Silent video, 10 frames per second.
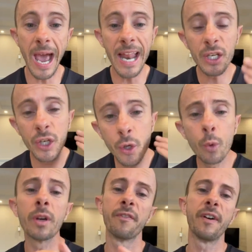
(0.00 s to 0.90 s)
And you
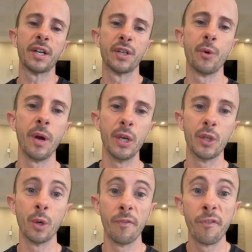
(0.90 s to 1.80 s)
can function the way you
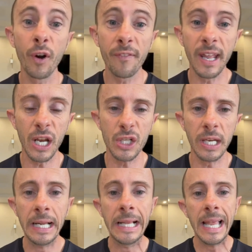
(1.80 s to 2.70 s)
should, full of energy